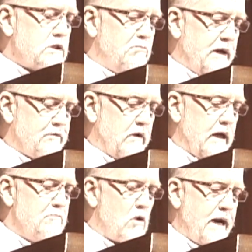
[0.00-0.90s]
the cold
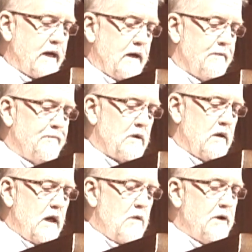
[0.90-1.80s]
splintering and
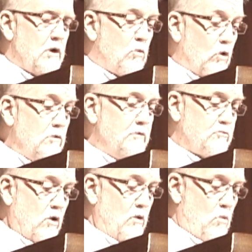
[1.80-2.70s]
breaking, and when the
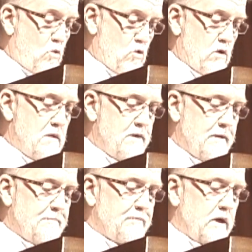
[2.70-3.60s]
rooms were
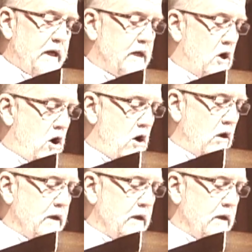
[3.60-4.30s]
warm, he'd